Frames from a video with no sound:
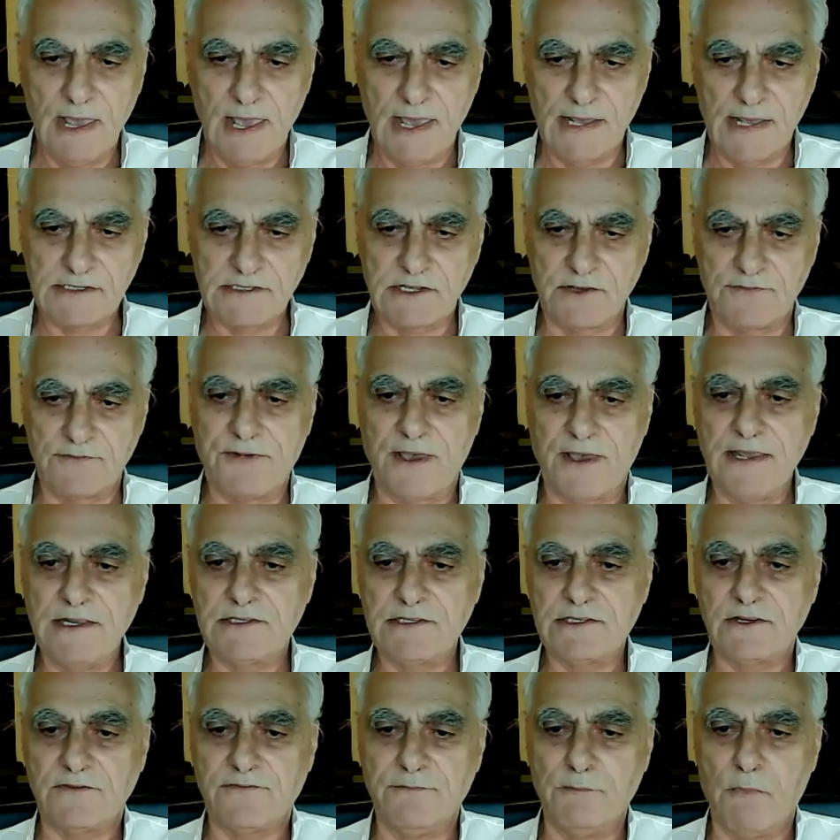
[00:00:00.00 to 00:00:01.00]
as the
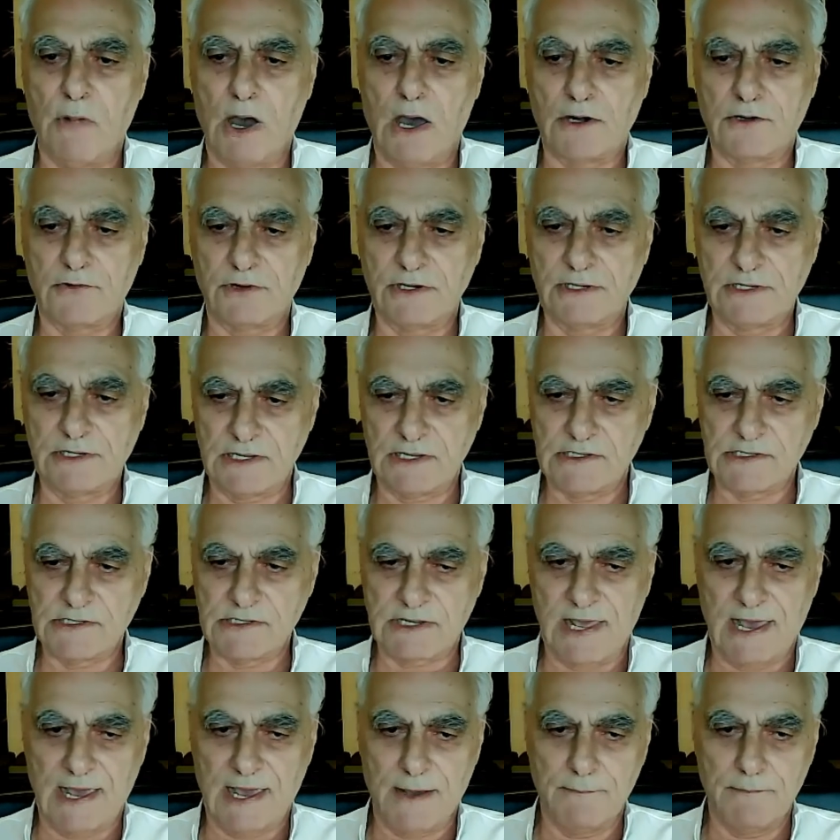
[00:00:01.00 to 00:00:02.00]
face of moderate
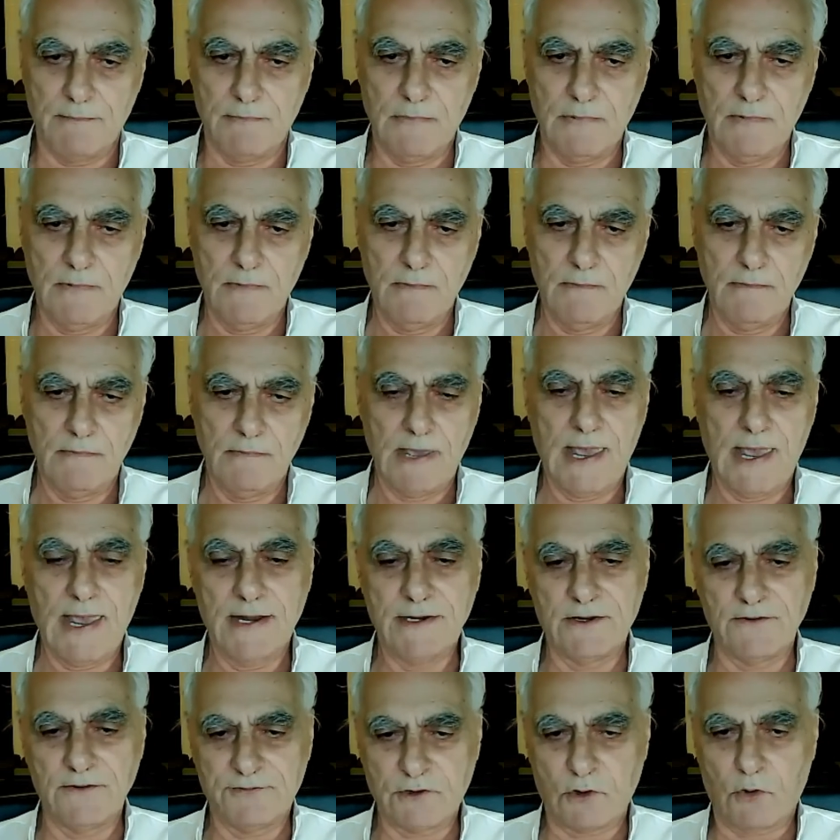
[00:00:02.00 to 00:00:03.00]
Islam.
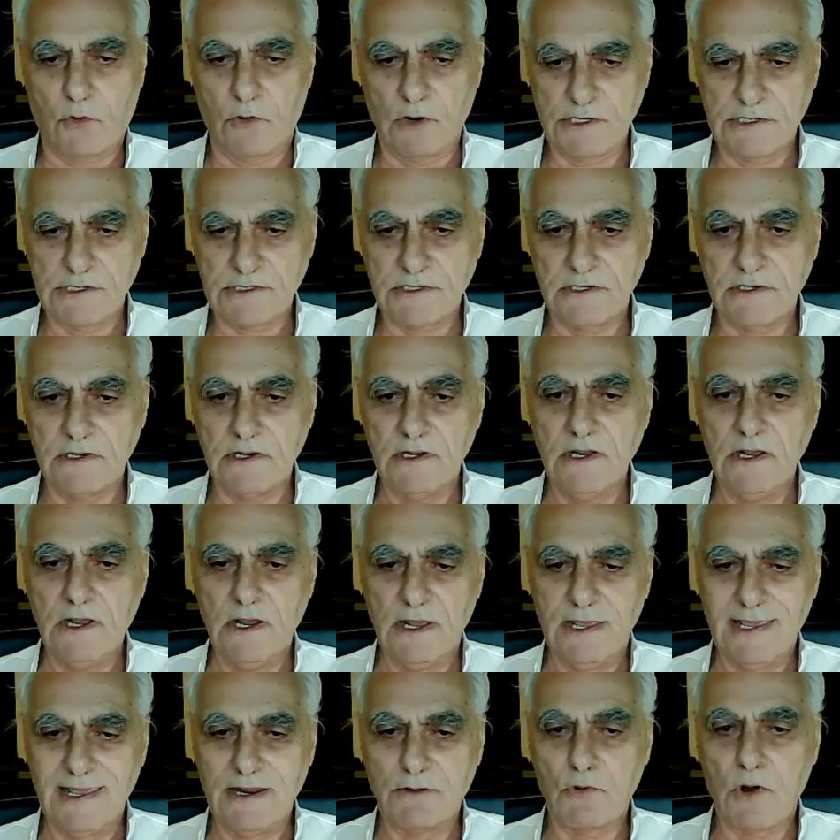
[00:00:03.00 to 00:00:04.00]
And of course,
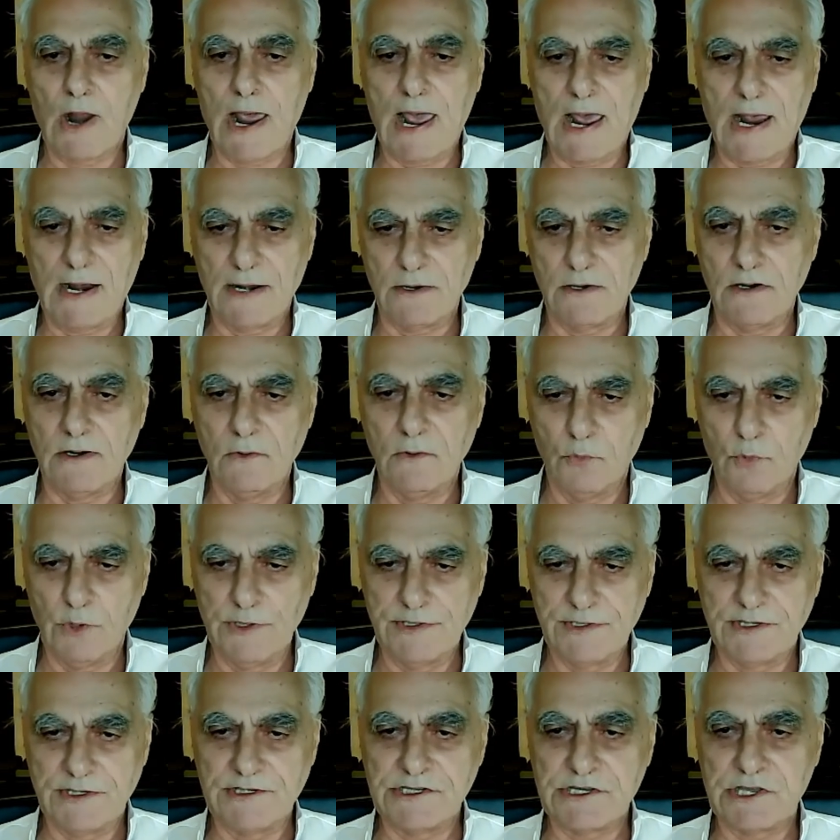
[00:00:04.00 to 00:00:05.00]
Iran with
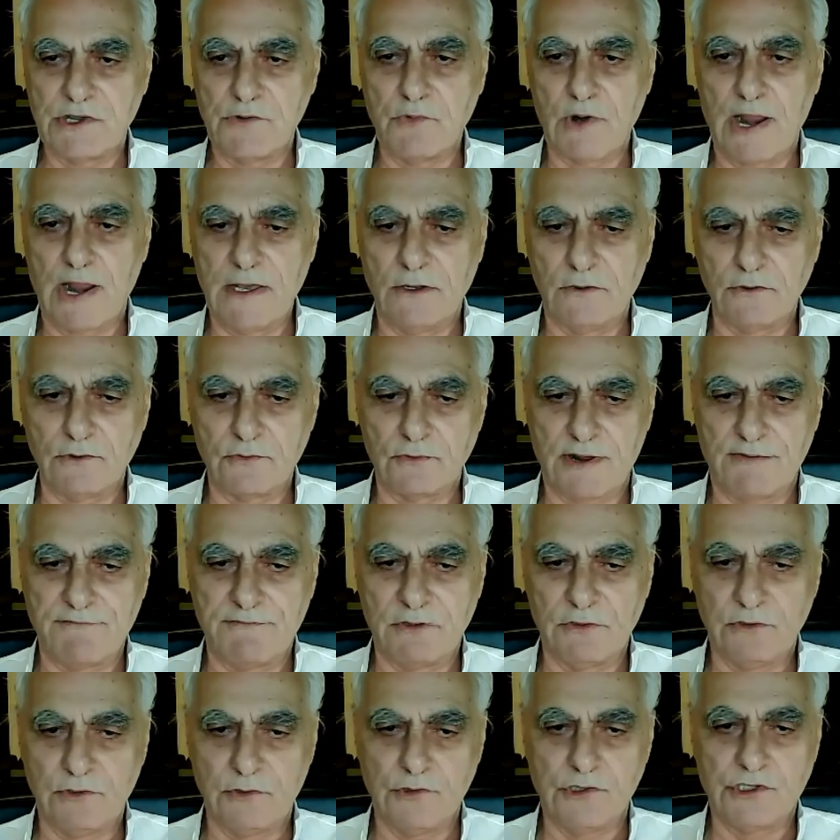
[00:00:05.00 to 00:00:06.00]
its derailed
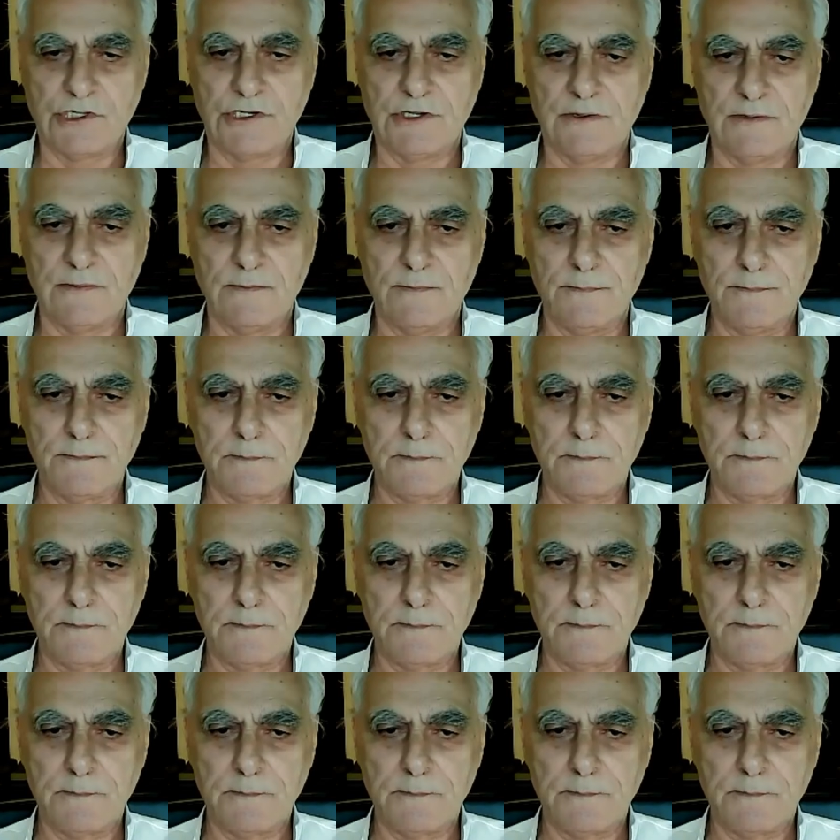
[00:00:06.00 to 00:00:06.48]
revolution.